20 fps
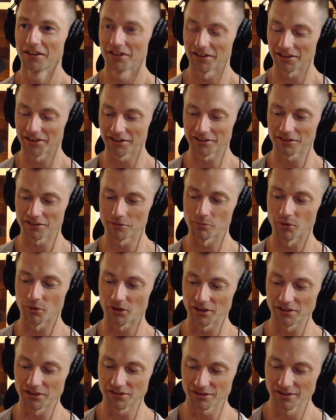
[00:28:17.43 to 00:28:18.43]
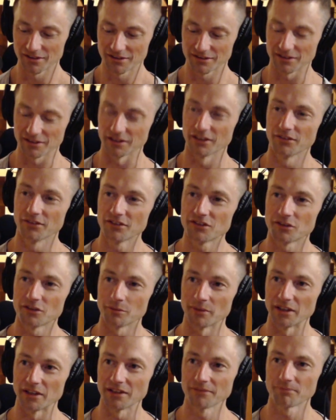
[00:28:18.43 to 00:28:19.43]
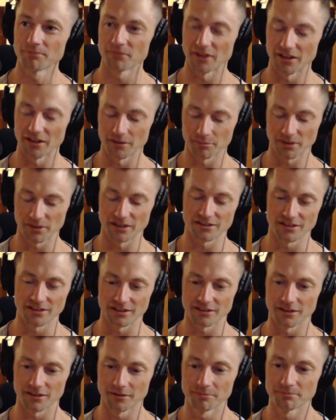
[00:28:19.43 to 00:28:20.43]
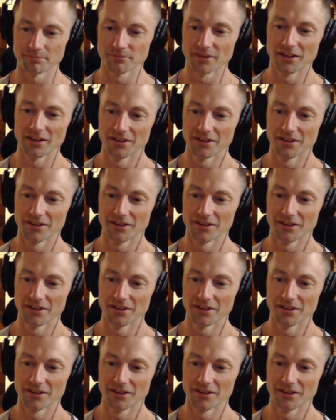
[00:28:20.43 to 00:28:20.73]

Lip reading: I get the bodies delivered to me in a plastic tub.